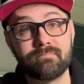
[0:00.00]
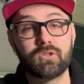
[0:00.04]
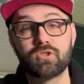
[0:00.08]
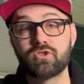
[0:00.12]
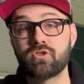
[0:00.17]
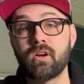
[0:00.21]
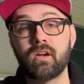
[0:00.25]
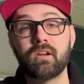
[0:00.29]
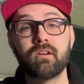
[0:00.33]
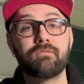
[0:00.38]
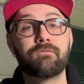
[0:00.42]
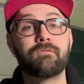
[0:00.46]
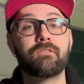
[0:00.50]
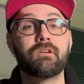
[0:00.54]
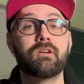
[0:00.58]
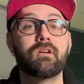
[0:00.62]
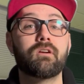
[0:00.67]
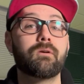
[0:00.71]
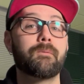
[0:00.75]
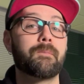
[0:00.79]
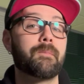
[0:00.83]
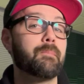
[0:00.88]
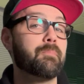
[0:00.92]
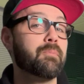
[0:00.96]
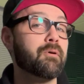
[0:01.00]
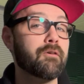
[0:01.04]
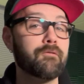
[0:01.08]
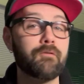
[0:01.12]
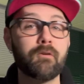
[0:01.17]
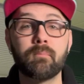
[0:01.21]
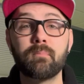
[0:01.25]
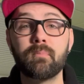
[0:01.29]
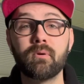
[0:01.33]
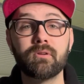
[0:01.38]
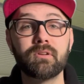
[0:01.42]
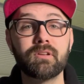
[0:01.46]
Trying to figure out the
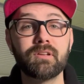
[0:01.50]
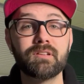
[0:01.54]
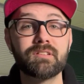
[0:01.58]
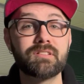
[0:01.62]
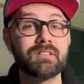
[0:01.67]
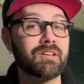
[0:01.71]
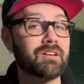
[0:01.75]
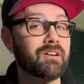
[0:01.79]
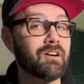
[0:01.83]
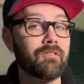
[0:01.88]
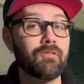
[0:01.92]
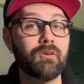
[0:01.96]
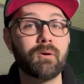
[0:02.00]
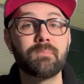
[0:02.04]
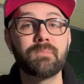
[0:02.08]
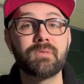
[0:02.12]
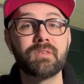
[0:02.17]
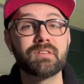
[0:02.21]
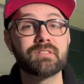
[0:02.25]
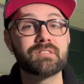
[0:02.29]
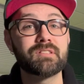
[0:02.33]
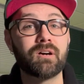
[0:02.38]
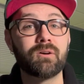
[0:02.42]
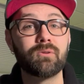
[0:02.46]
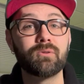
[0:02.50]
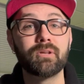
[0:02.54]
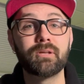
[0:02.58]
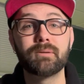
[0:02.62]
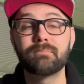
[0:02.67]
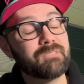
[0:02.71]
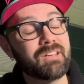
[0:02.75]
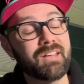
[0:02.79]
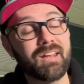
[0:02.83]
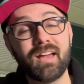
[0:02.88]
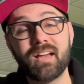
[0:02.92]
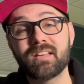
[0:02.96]
perfect building to cover up this outlet,
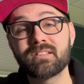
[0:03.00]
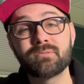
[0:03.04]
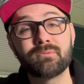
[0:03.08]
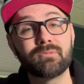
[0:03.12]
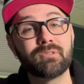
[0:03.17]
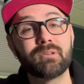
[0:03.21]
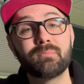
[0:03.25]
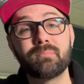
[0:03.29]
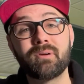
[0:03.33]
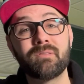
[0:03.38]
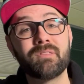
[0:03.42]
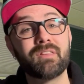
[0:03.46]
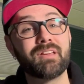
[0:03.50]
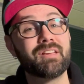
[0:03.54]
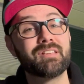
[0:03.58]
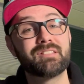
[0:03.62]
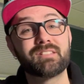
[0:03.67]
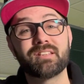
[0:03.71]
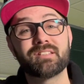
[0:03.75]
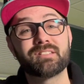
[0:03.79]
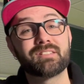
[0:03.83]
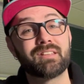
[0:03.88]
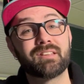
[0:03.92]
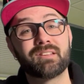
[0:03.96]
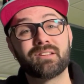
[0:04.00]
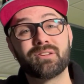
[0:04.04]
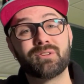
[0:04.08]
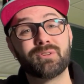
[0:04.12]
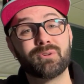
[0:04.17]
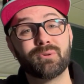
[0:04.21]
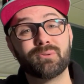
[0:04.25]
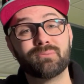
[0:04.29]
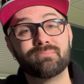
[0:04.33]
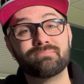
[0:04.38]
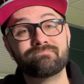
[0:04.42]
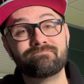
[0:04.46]
it hasn't really been the easiest thing to
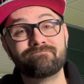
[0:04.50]
do.